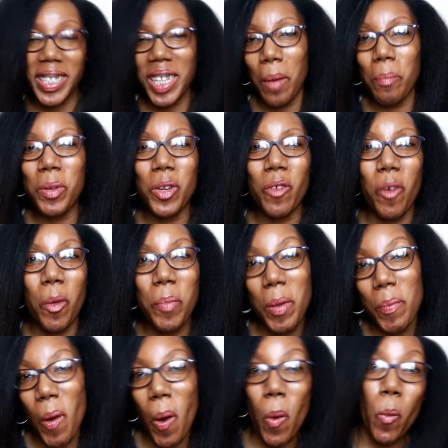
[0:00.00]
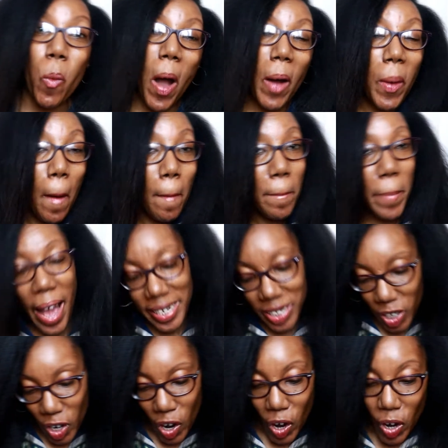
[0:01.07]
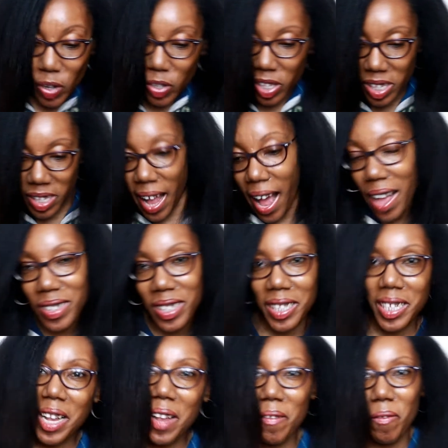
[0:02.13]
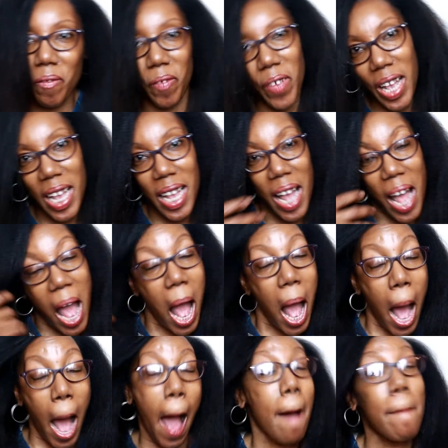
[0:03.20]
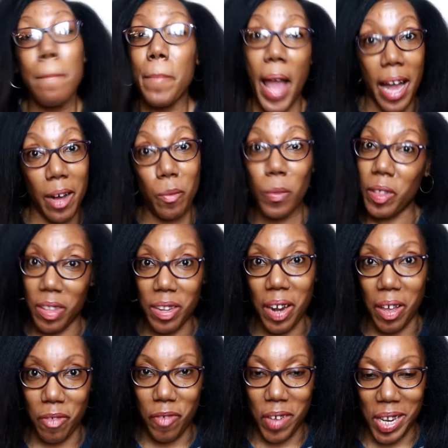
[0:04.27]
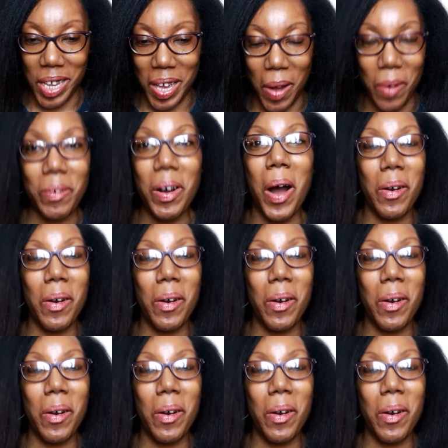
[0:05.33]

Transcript: What's up, beautiful people, and welcome back to HERSTYLEZ TV. I'm back with another video.